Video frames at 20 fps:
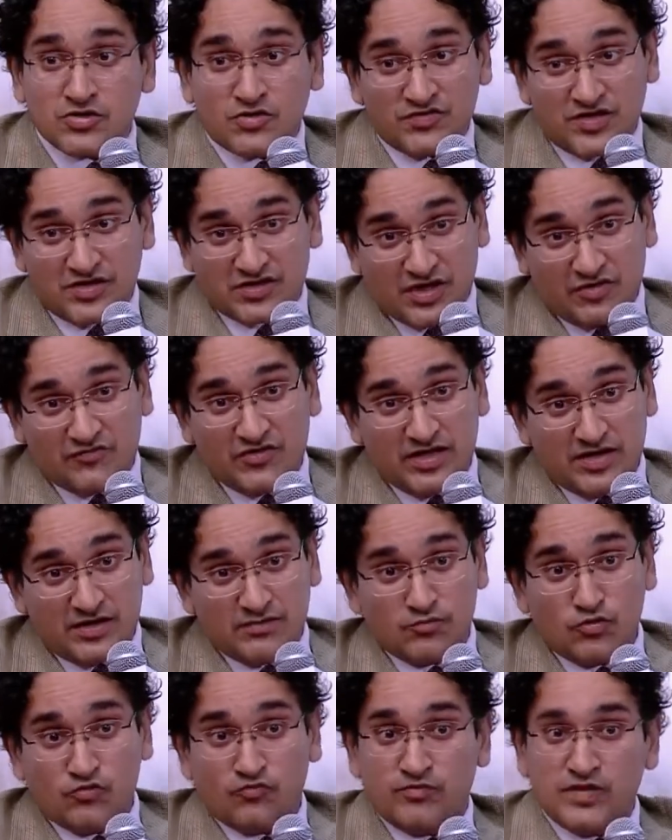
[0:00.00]
of the
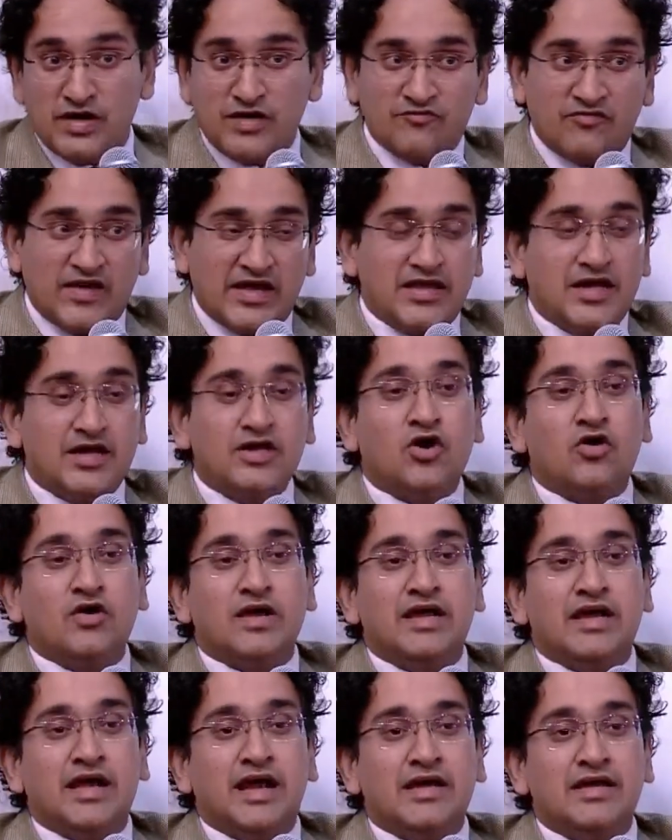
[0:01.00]
Dravidian movement, whether you're
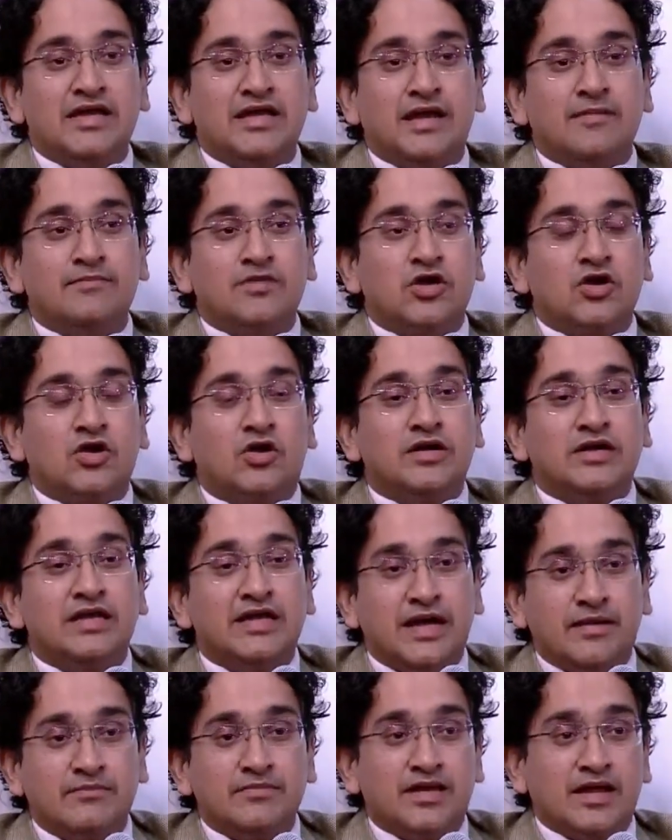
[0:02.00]
AIDMK or
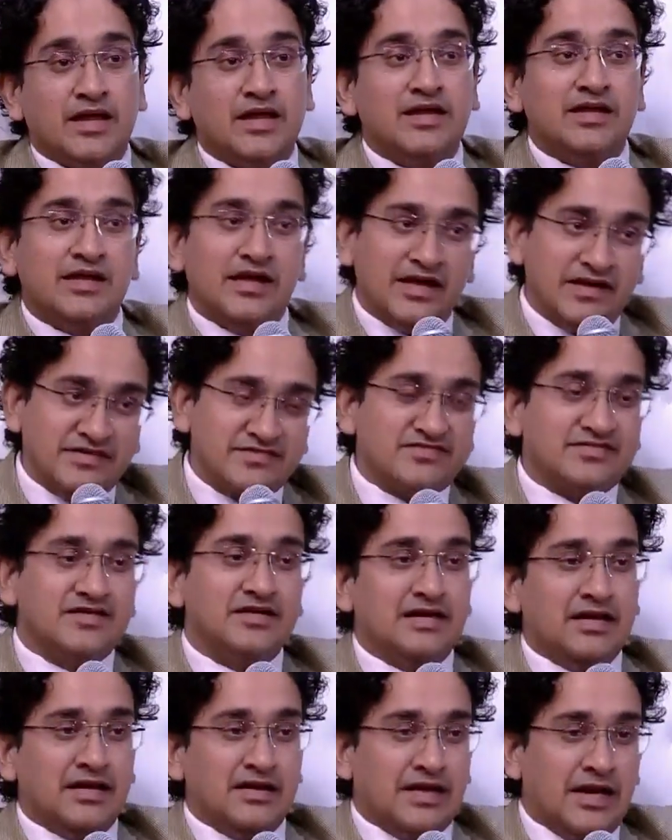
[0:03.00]
DMK, is,
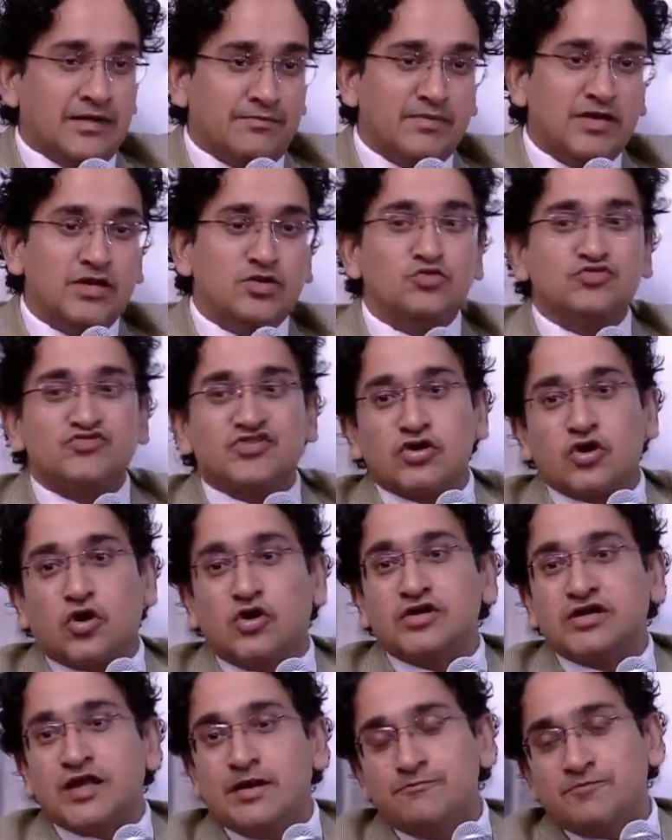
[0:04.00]
let me use a
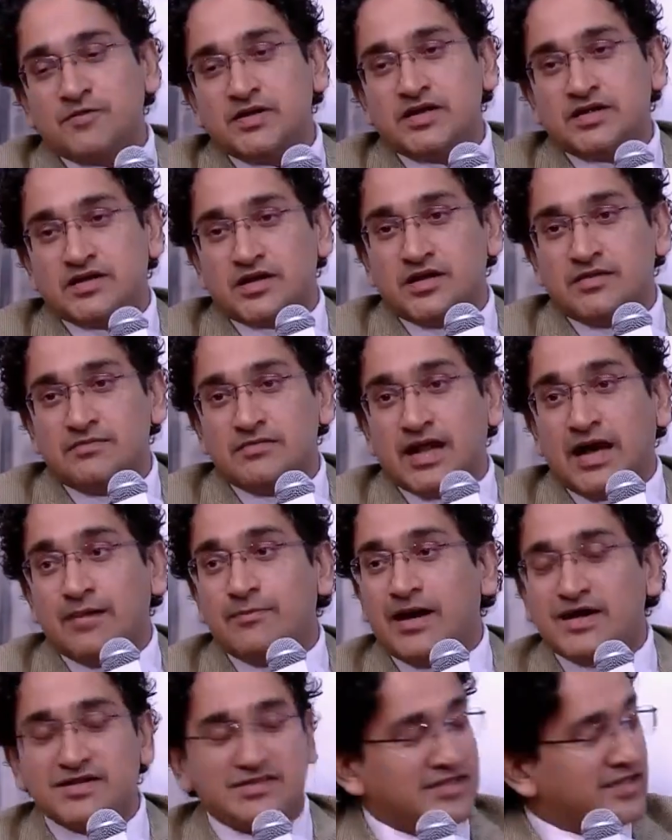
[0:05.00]
contemporary term,
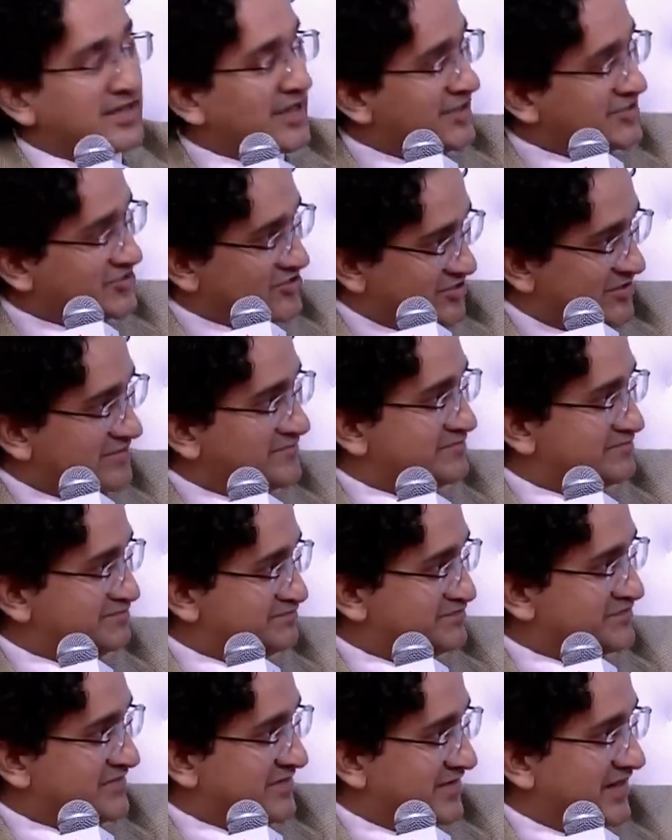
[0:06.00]
Labharti culture,
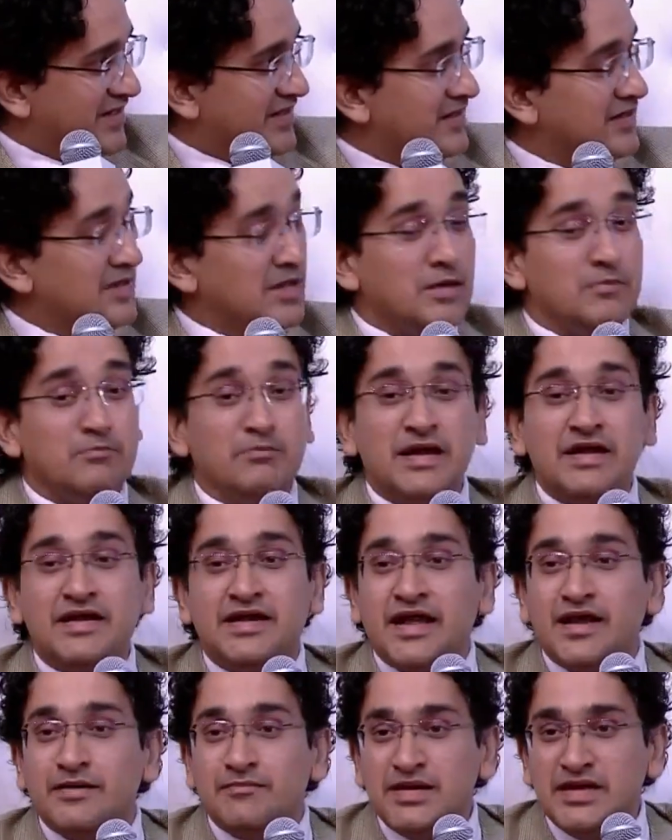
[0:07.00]
right?
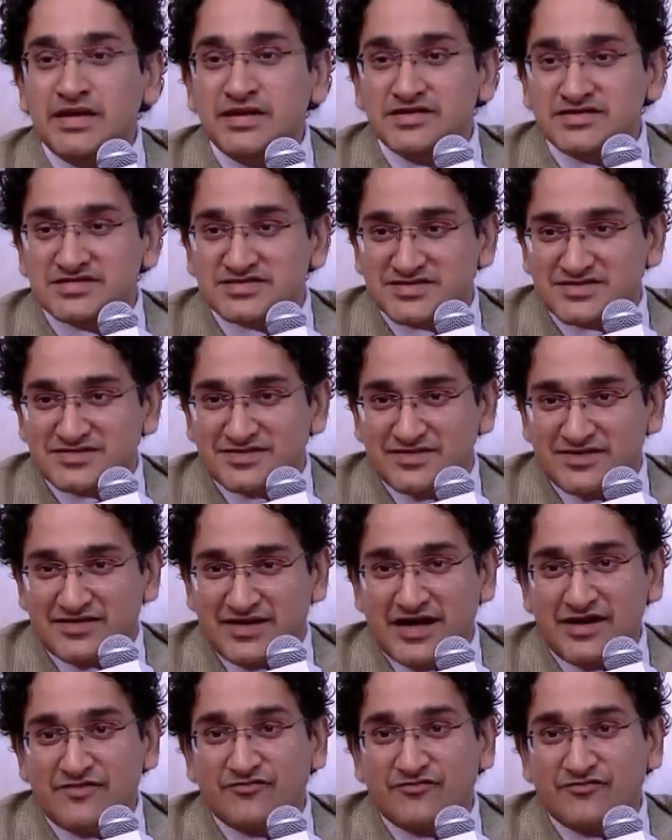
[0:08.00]
Midday meals, right?